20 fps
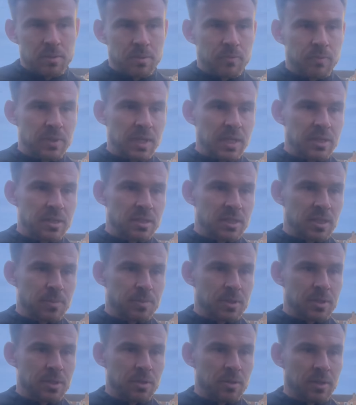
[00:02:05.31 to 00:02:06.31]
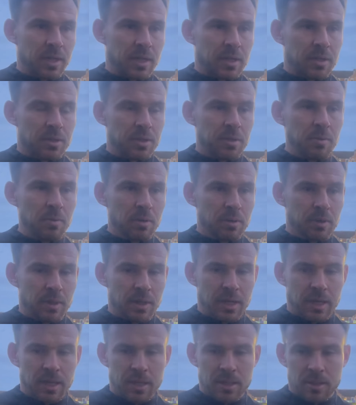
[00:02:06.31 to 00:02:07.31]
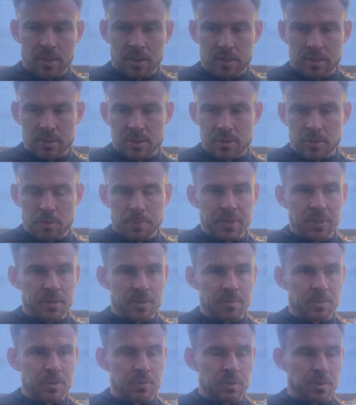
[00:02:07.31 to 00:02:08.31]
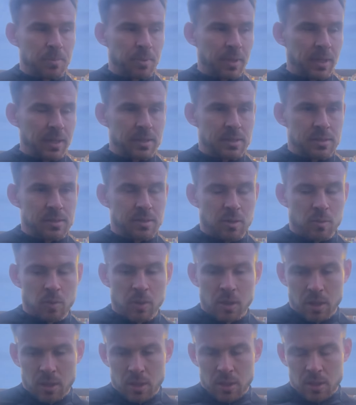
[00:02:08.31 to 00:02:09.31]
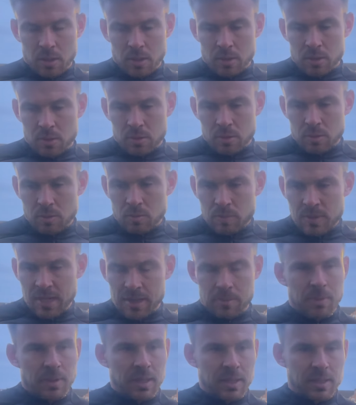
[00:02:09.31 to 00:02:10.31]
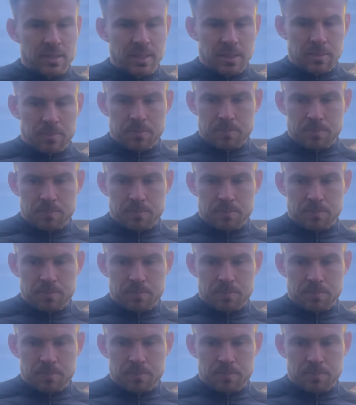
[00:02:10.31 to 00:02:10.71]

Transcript: relationships are still getting new, and they're still building between players. So yeah, like I say,